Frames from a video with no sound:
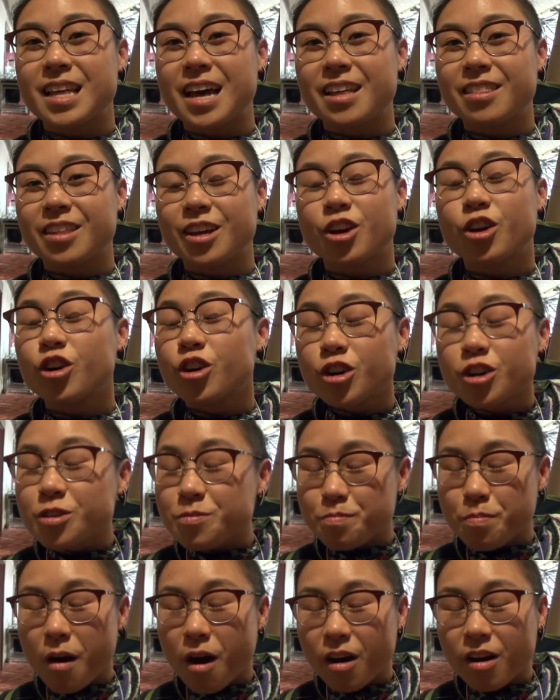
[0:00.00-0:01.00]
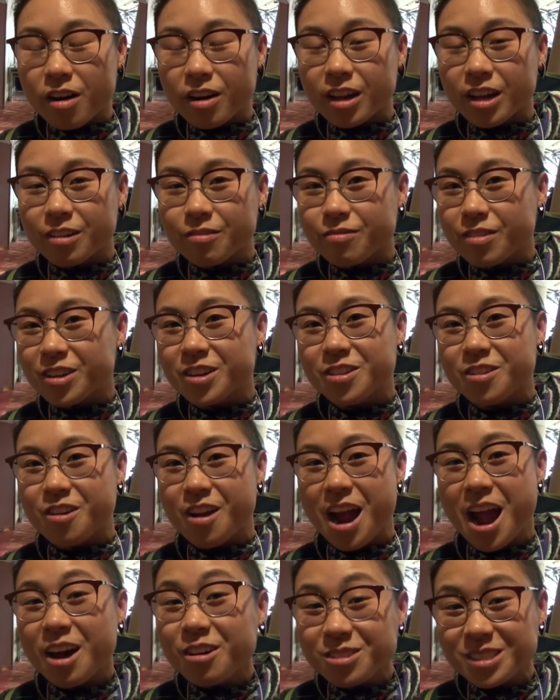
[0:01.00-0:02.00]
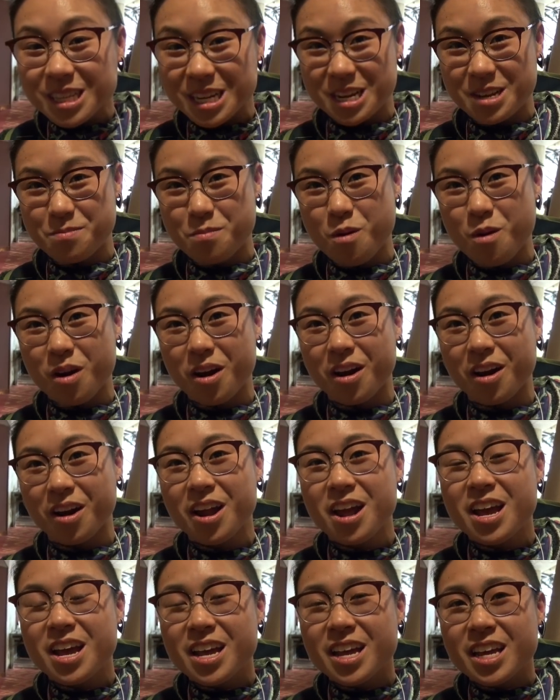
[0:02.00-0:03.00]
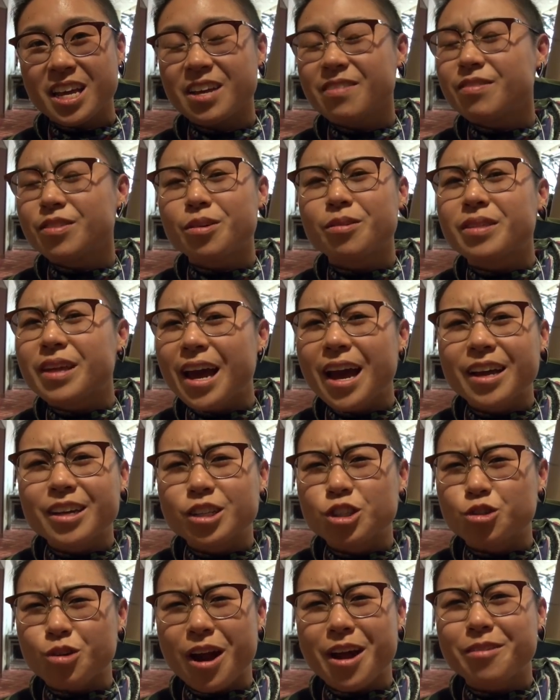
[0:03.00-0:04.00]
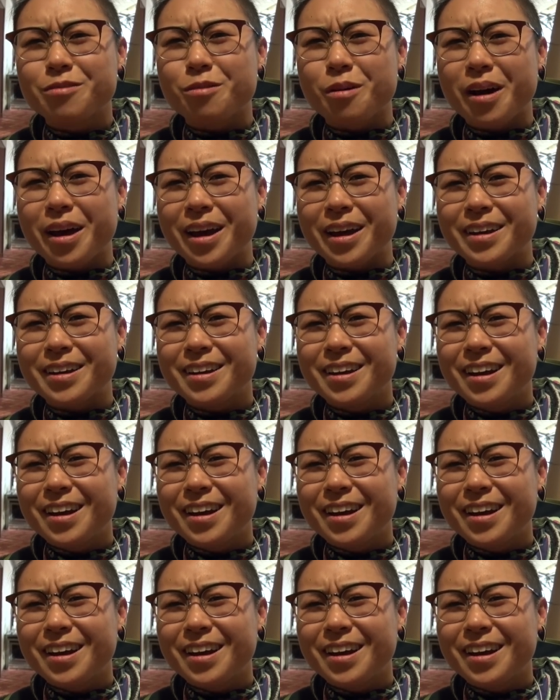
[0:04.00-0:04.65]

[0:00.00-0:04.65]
that they couldn't park in front of their house anymore, even though they had a driveway.